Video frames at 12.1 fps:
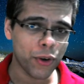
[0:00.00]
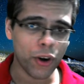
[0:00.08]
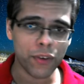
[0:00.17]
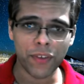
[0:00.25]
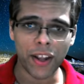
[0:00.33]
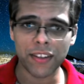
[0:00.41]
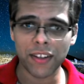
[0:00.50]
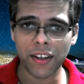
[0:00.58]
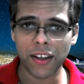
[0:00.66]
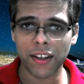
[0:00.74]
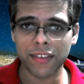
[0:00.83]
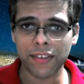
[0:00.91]
not find the
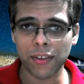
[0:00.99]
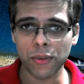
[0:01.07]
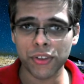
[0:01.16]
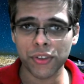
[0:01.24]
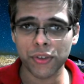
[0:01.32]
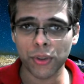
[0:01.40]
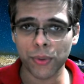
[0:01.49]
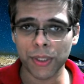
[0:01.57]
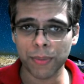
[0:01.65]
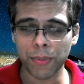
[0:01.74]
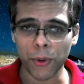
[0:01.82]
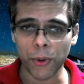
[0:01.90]
correct solutions over
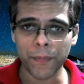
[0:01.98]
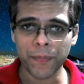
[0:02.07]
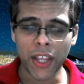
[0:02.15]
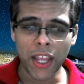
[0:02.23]
the board.